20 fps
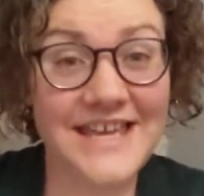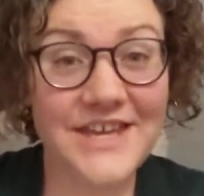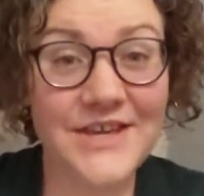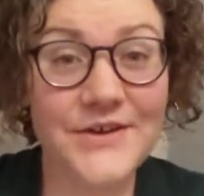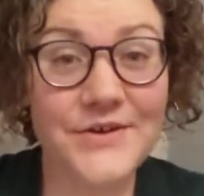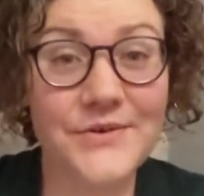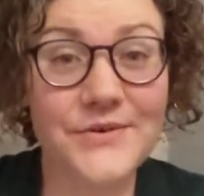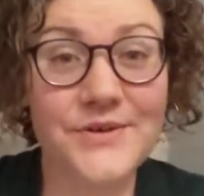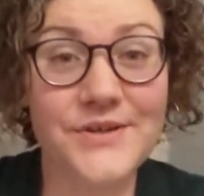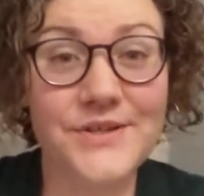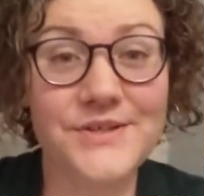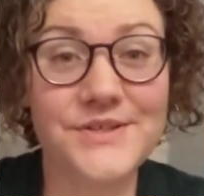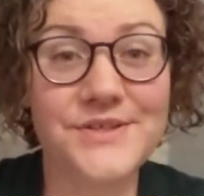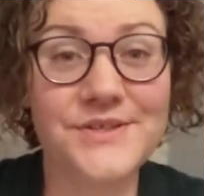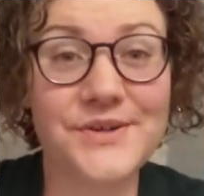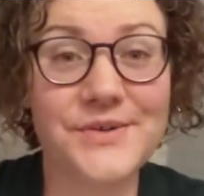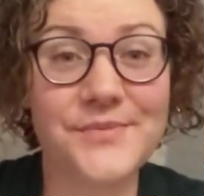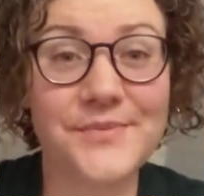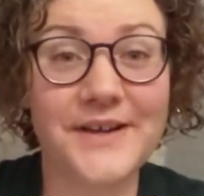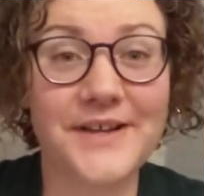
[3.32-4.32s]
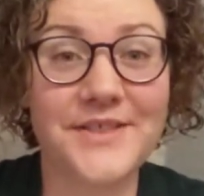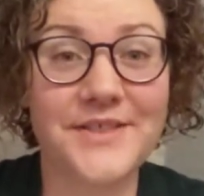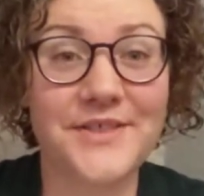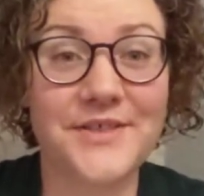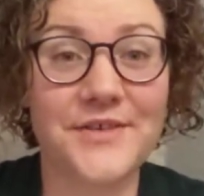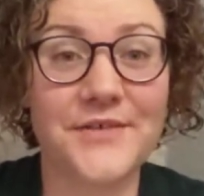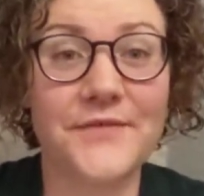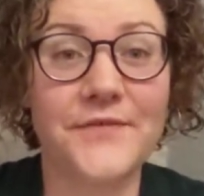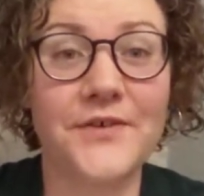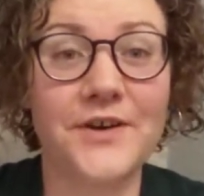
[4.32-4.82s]
Thank you so
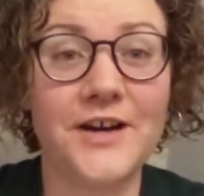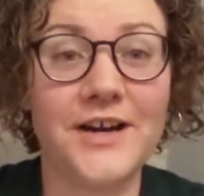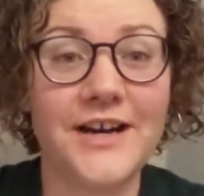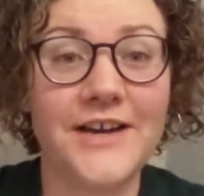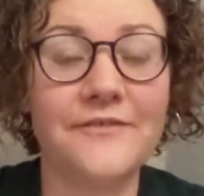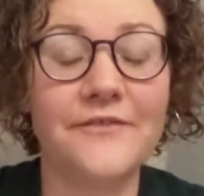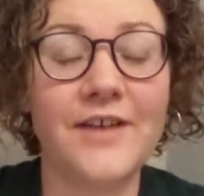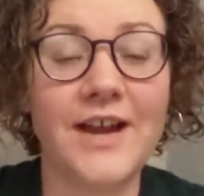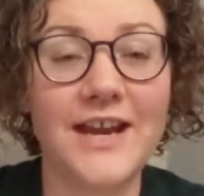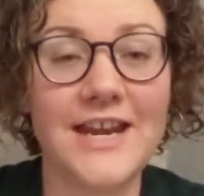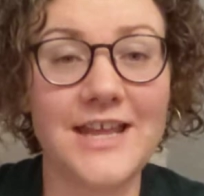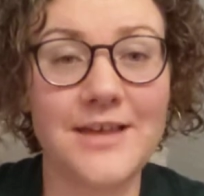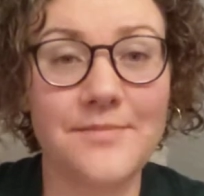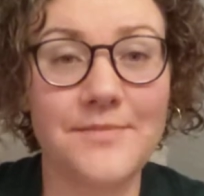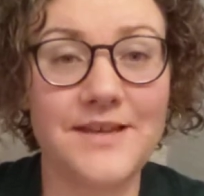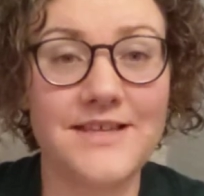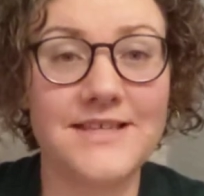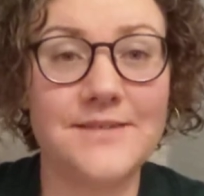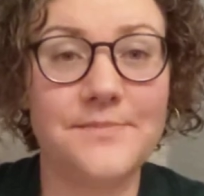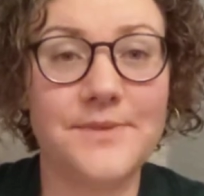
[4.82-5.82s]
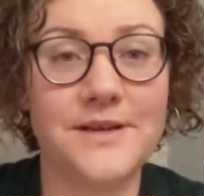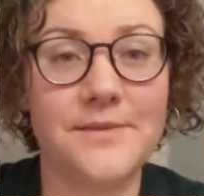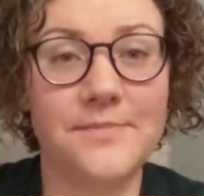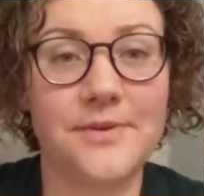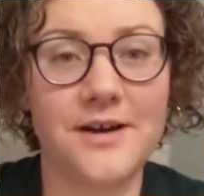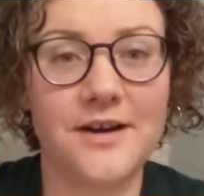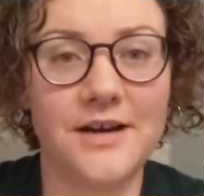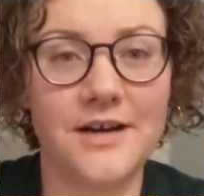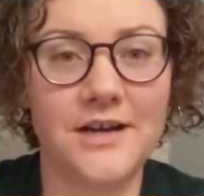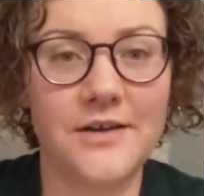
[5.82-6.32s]
much for inviting me to be a
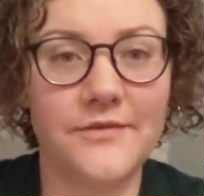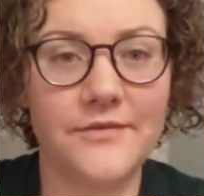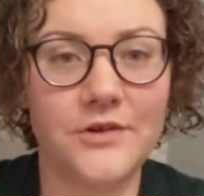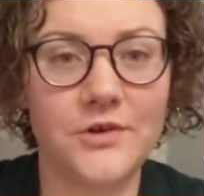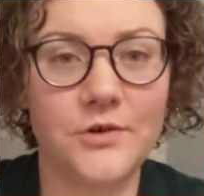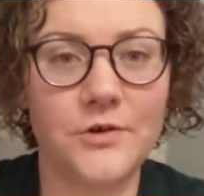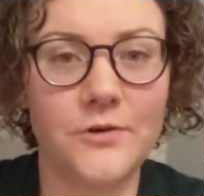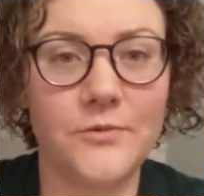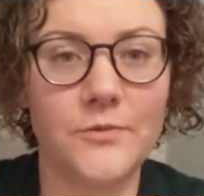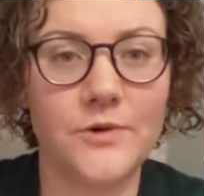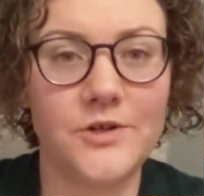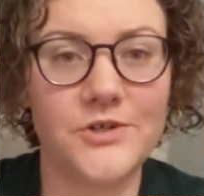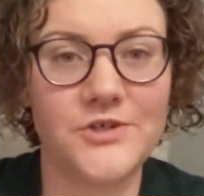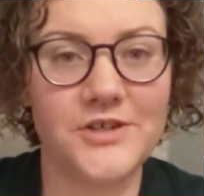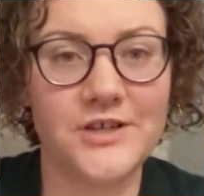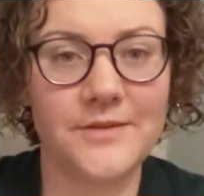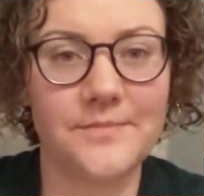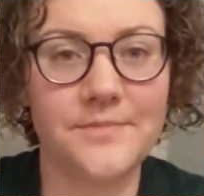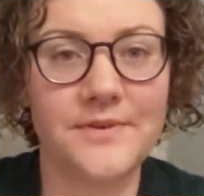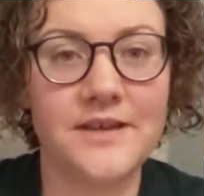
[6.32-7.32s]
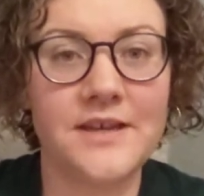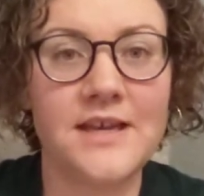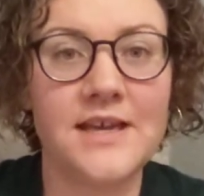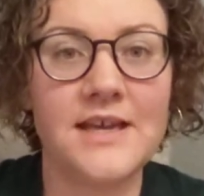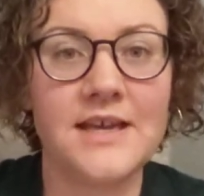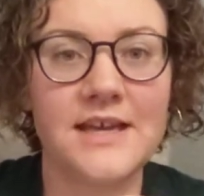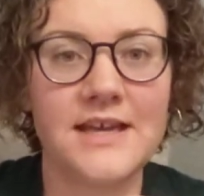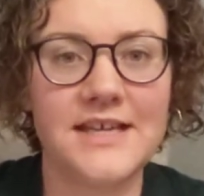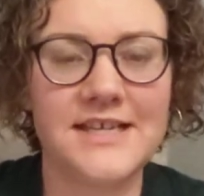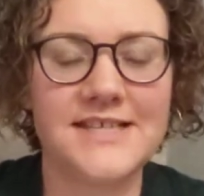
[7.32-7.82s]
part of your worship
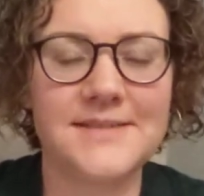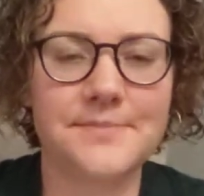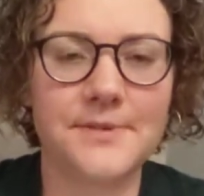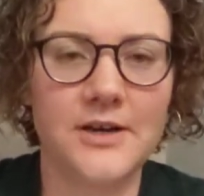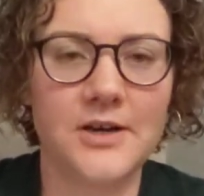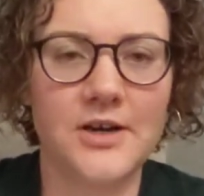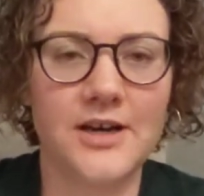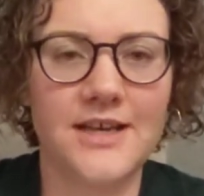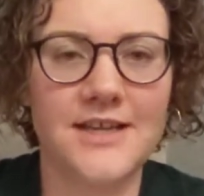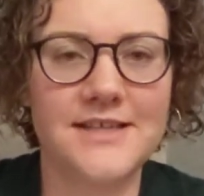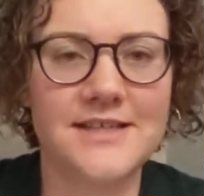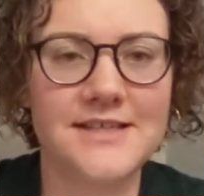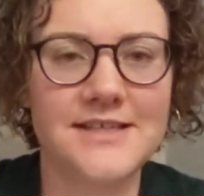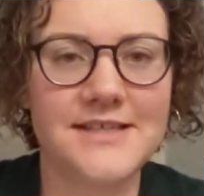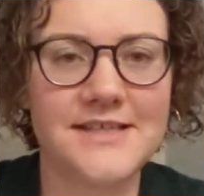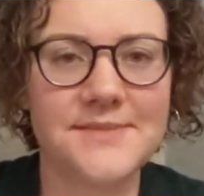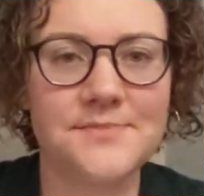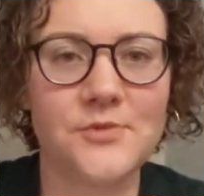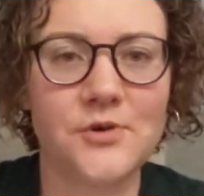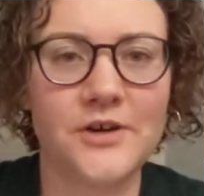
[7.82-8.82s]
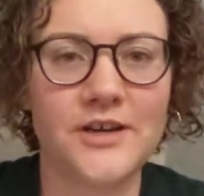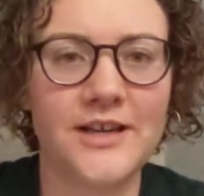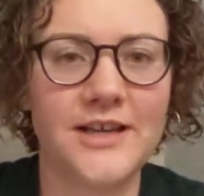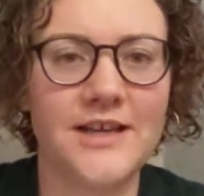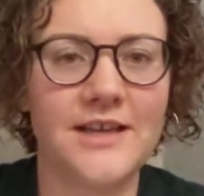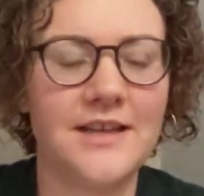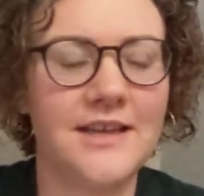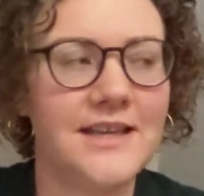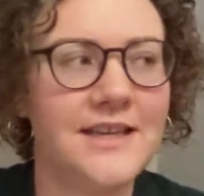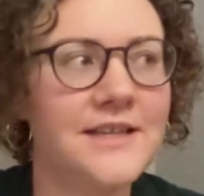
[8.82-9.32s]
experience this
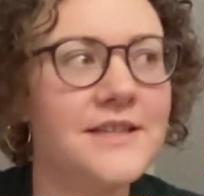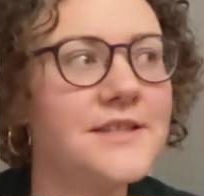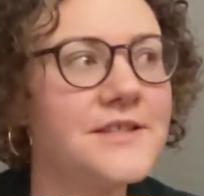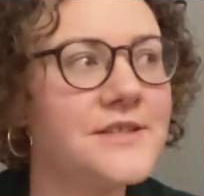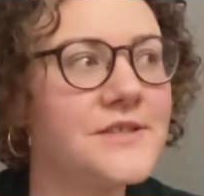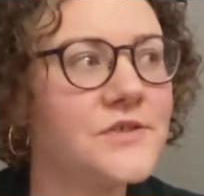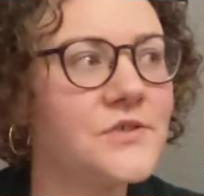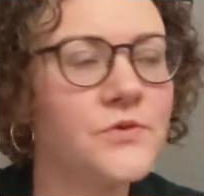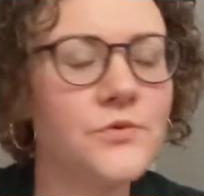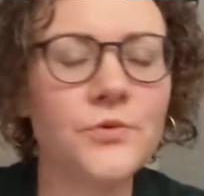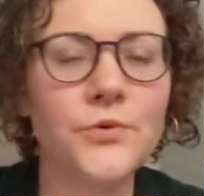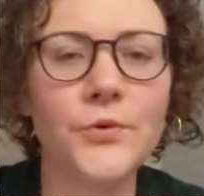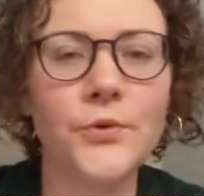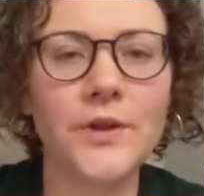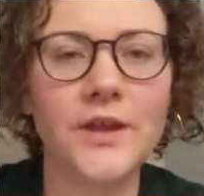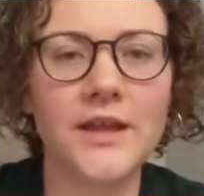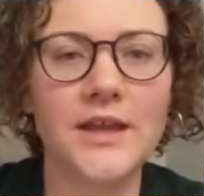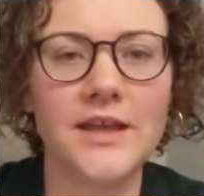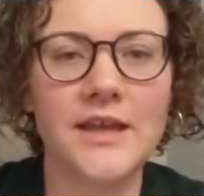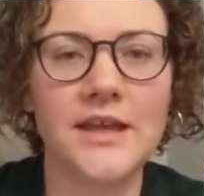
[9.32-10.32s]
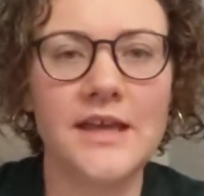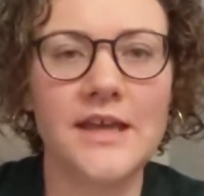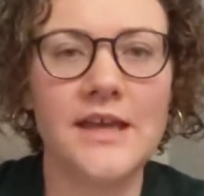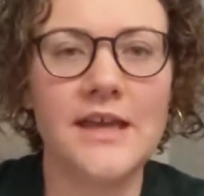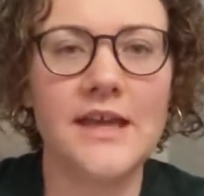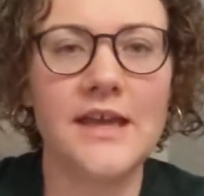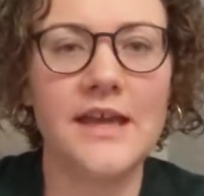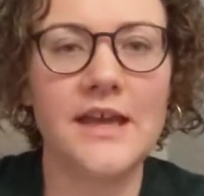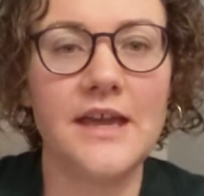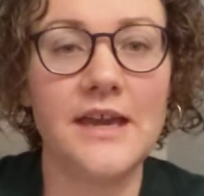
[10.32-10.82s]
morning. It's truly
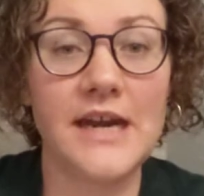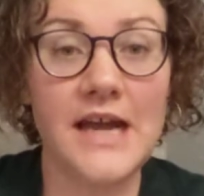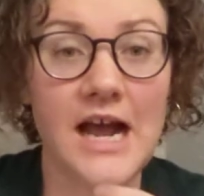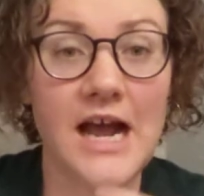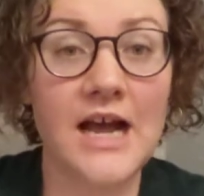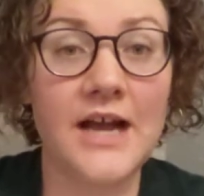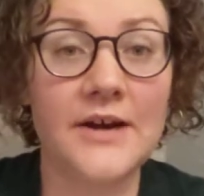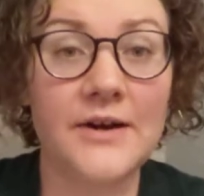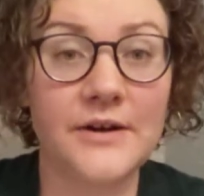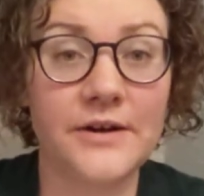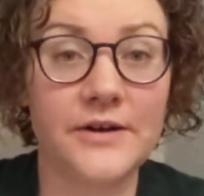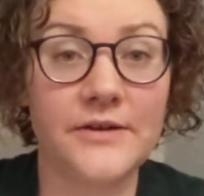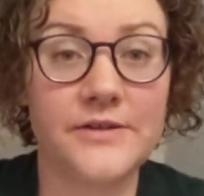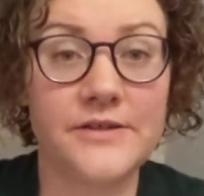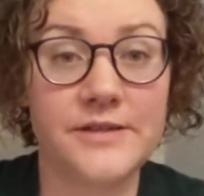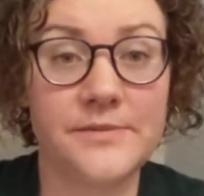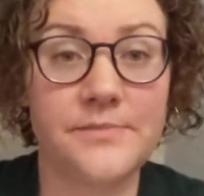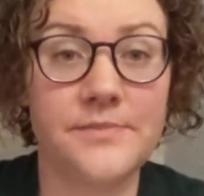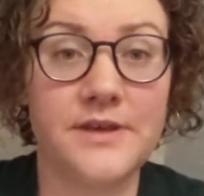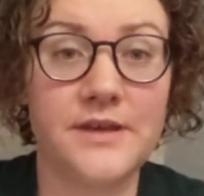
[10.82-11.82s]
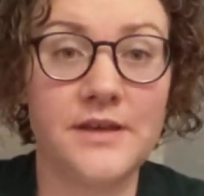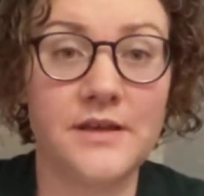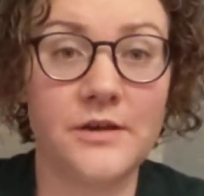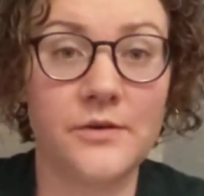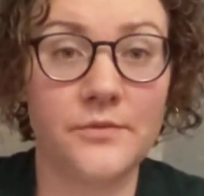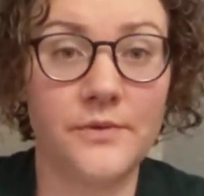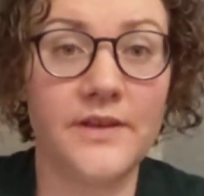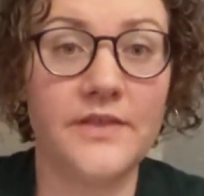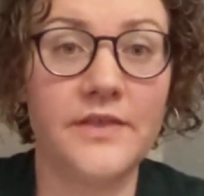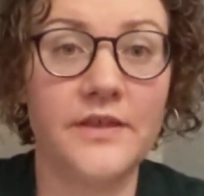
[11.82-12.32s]
an honor to be
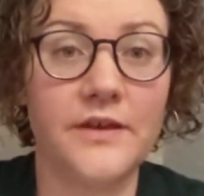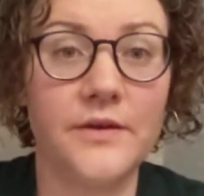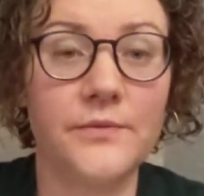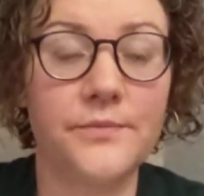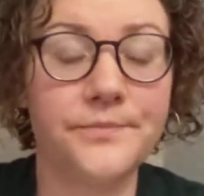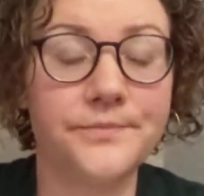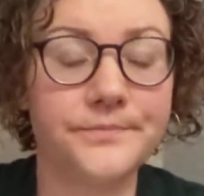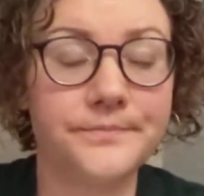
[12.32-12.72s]
here with you.